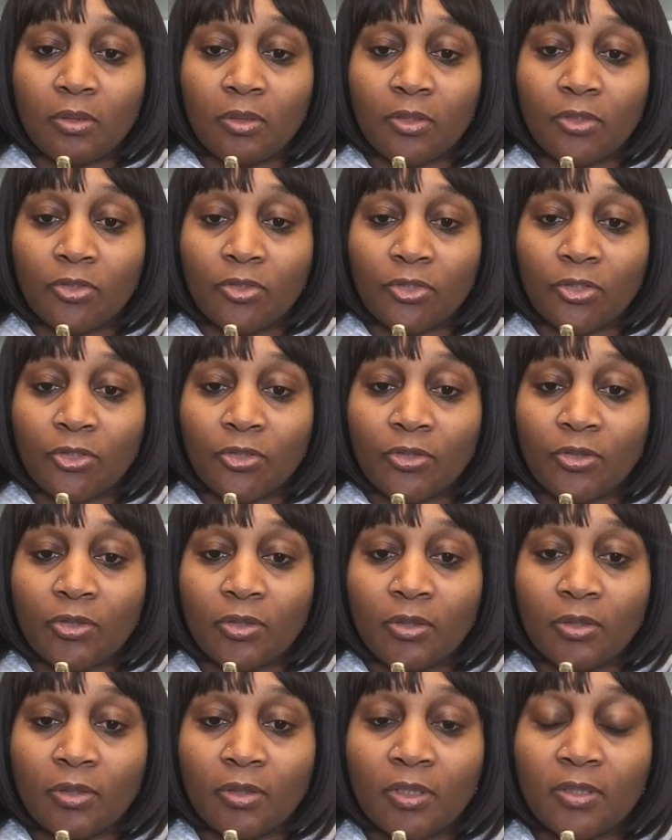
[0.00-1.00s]
dirt
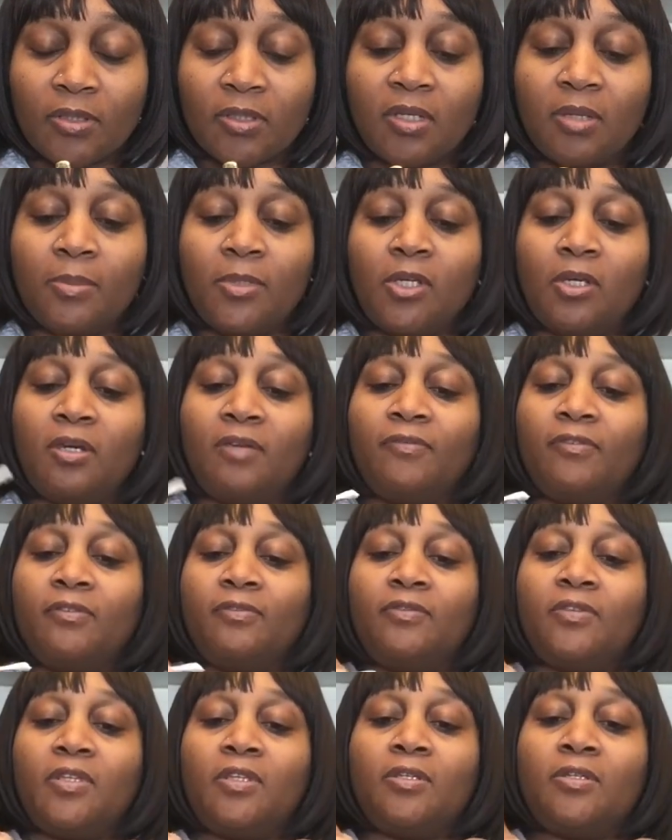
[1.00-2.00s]
that's coming off of
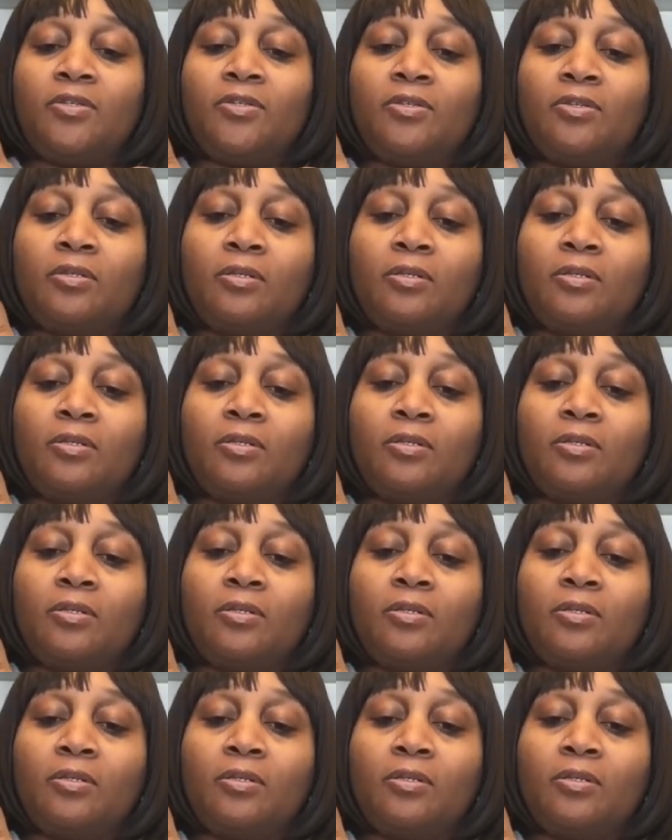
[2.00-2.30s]
this?